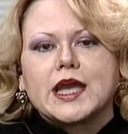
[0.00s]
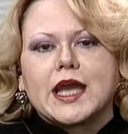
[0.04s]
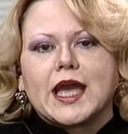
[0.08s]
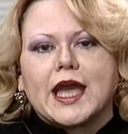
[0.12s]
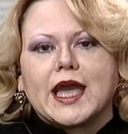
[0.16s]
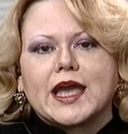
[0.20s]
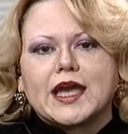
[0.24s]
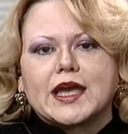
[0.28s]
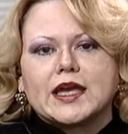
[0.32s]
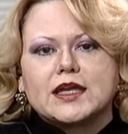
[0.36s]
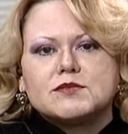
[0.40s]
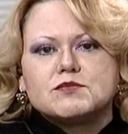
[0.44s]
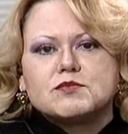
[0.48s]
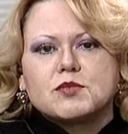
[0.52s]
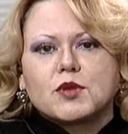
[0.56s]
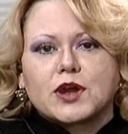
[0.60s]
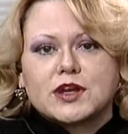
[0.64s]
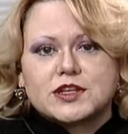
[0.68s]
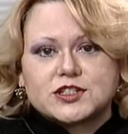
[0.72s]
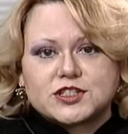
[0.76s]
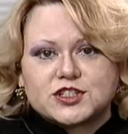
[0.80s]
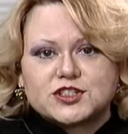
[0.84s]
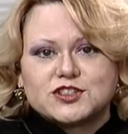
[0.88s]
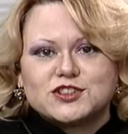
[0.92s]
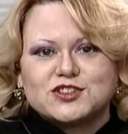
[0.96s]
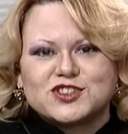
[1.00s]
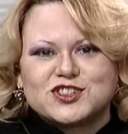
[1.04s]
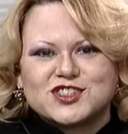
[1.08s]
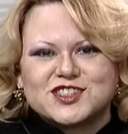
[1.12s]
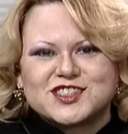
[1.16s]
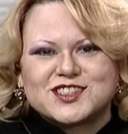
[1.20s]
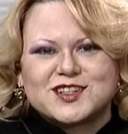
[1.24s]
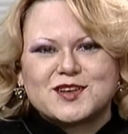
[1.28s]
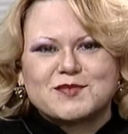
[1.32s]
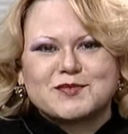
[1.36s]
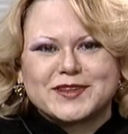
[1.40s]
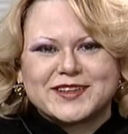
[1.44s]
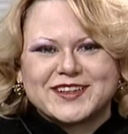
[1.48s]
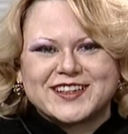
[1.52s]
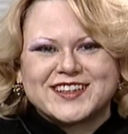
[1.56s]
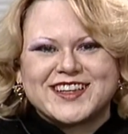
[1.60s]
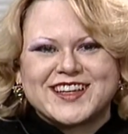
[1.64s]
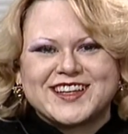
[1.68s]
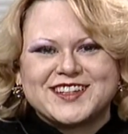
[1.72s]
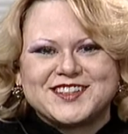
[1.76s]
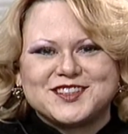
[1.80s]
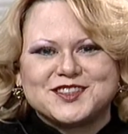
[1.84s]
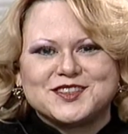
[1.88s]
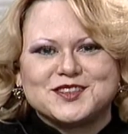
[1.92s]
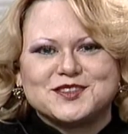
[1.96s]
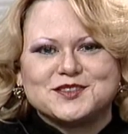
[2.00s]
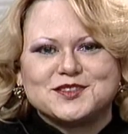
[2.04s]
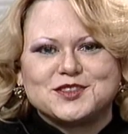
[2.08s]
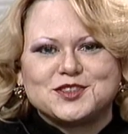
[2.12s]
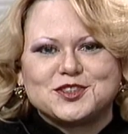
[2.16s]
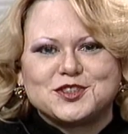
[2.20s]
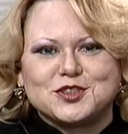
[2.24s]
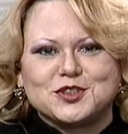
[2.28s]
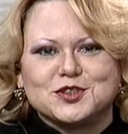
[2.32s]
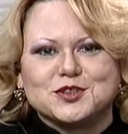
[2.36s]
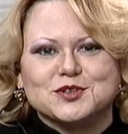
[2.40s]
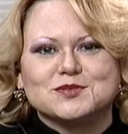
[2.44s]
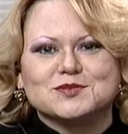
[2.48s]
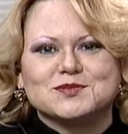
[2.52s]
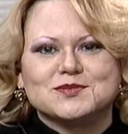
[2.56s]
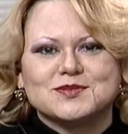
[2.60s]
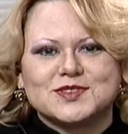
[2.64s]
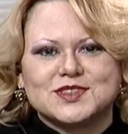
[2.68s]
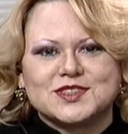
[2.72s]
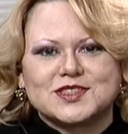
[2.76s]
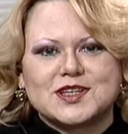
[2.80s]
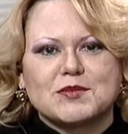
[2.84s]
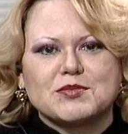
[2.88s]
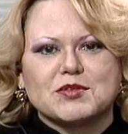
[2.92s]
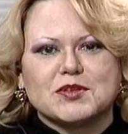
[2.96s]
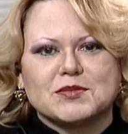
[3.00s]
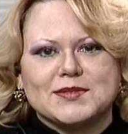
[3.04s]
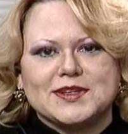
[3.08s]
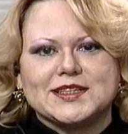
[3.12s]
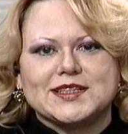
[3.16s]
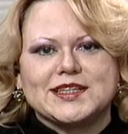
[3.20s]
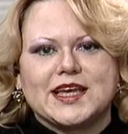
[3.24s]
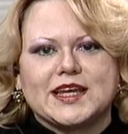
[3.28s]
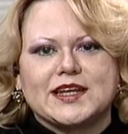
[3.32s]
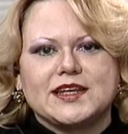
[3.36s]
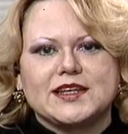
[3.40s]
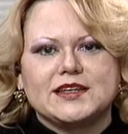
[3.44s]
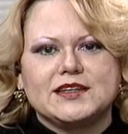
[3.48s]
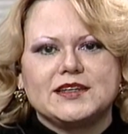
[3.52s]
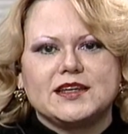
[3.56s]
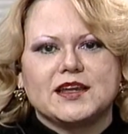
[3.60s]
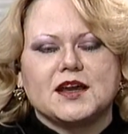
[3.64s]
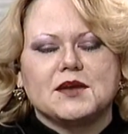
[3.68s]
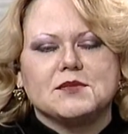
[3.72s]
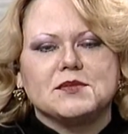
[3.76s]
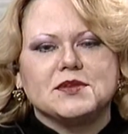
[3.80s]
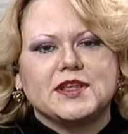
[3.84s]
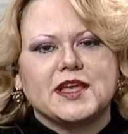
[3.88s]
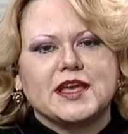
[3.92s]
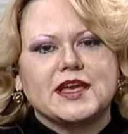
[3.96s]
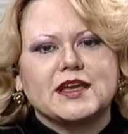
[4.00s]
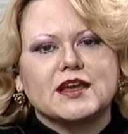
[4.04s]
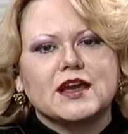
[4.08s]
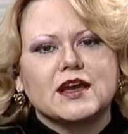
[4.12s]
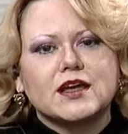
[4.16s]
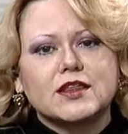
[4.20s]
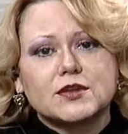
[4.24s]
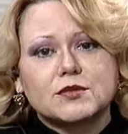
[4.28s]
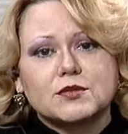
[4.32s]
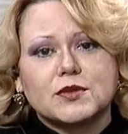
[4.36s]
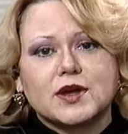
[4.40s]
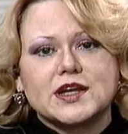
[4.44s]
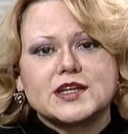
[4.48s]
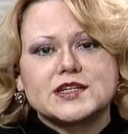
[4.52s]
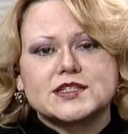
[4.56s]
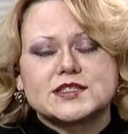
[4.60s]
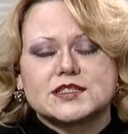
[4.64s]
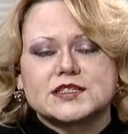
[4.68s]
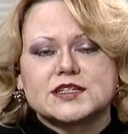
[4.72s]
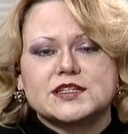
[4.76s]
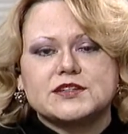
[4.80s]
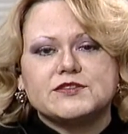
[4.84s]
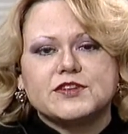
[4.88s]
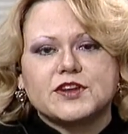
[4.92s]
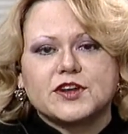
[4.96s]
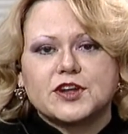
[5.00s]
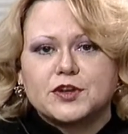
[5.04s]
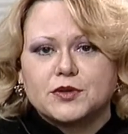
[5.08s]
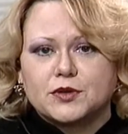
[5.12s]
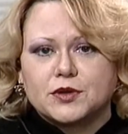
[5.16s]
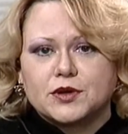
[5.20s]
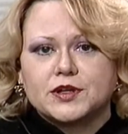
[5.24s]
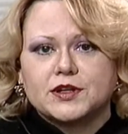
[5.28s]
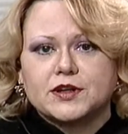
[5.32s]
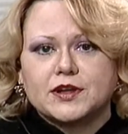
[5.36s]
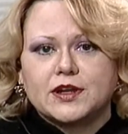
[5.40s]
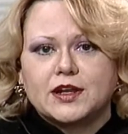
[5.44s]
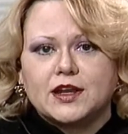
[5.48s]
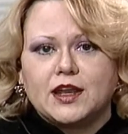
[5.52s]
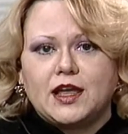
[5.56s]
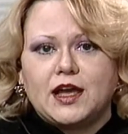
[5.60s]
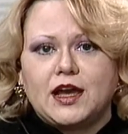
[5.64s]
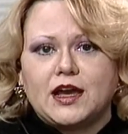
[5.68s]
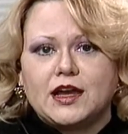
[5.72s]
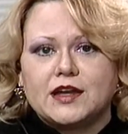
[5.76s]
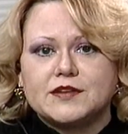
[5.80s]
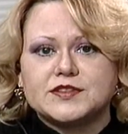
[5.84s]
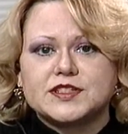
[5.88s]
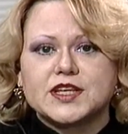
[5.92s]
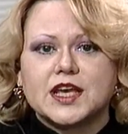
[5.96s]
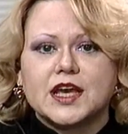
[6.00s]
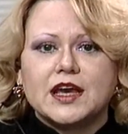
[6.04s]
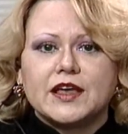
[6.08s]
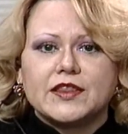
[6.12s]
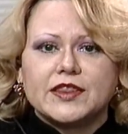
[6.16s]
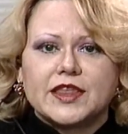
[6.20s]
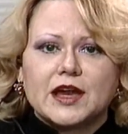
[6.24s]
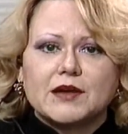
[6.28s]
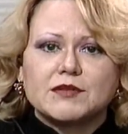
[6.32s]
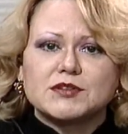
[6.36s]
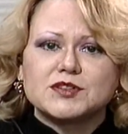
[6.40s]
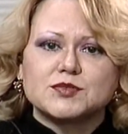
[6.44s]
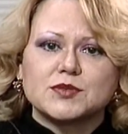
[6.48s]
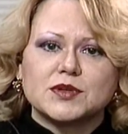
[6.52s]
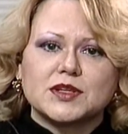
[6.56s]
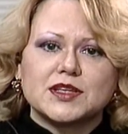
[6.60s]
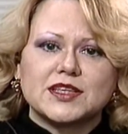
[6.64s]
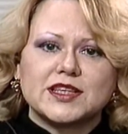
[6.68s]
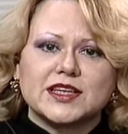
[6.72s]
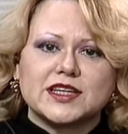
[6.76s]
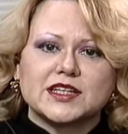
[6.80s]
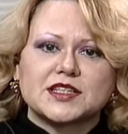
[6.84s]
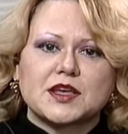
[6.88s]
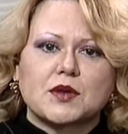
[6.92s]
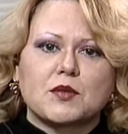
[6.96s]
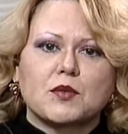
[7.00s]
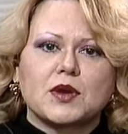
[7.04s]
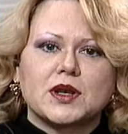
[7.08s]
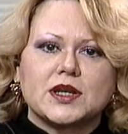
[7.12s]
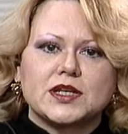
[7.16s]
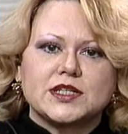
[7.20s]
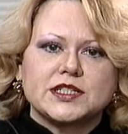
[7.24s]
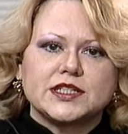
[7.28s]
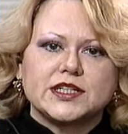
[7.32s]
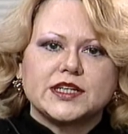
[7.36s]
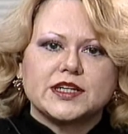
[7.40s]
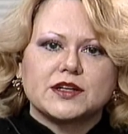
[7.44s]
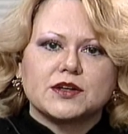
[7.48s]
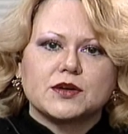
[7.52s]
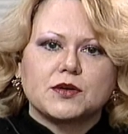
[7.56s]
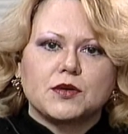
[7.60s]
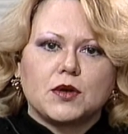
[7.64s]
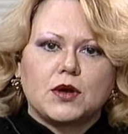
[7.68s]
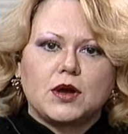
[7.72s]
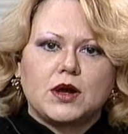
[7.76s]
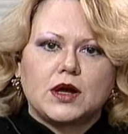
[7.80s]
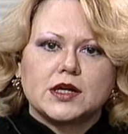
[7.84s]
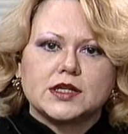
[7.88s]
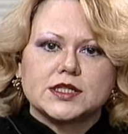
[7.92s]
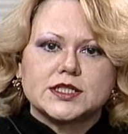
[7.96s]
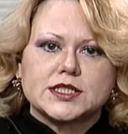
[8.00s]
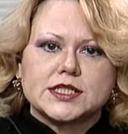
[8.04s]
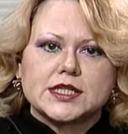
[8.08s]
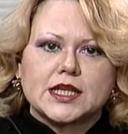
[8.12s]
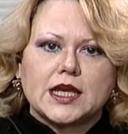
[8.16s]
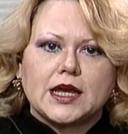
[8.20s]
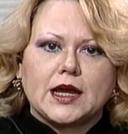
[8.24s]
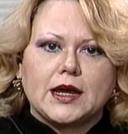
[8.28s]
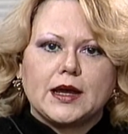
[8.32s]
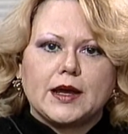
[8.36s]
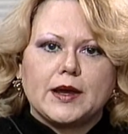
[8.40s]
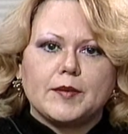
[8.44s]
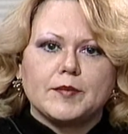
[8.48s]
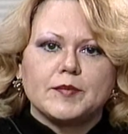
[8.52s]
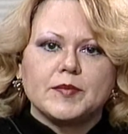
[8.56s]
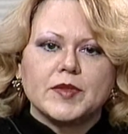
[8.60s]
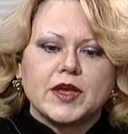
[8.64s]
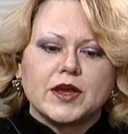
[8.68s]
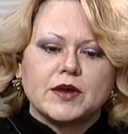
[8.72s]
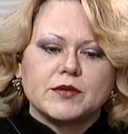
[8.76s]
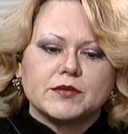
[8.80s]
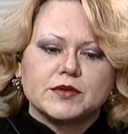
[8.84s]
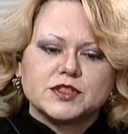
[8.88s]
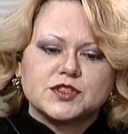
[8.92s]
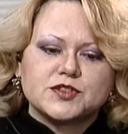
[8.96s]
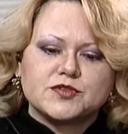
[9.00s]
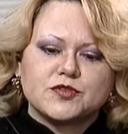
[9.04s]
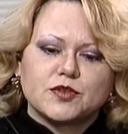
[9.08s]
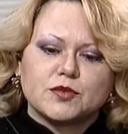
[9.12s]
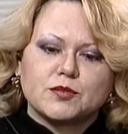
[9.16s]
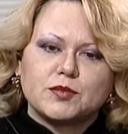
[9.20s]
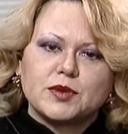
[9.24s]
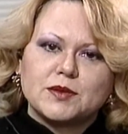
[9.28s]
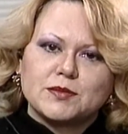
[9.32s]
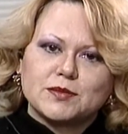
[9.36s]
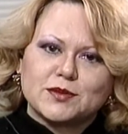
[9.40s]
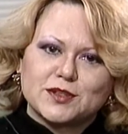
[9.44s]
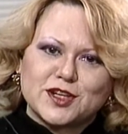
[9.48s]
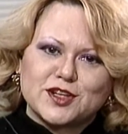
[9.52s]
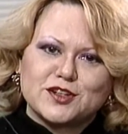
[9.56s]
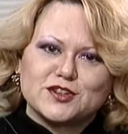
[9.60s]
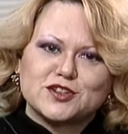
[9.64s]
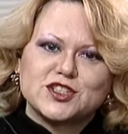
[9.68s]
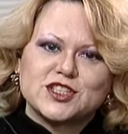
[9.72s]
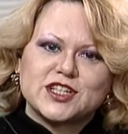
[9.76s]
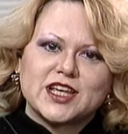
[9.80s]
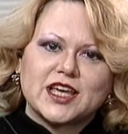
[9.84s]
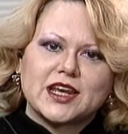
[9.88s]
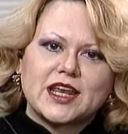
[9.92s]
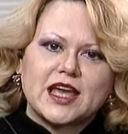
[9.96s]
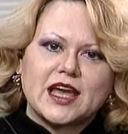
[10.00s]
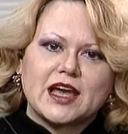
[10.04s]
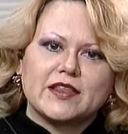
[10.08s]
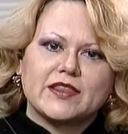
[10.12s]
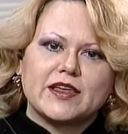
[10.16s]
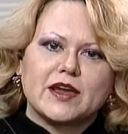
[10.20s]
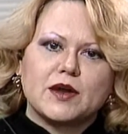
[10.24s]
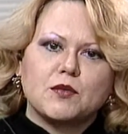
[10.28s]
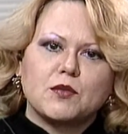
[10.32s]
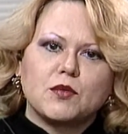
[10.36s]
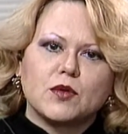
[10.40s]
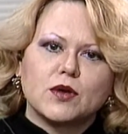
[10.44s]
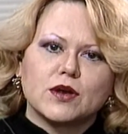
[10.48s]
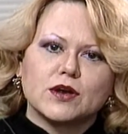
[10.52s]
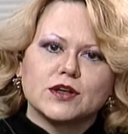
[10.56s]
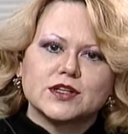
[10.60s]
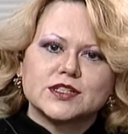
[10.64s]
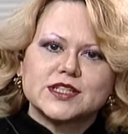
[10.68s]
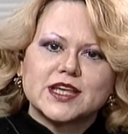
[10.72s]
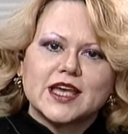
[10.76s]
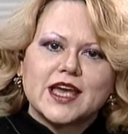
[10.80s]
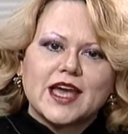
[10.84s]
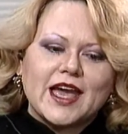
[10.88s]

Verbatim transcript: And prostitution is something that they do to supplement that income, and they otherwise lead very ordinary lives. That was one of the things I wanted to get across, um, was for people to understand how that works.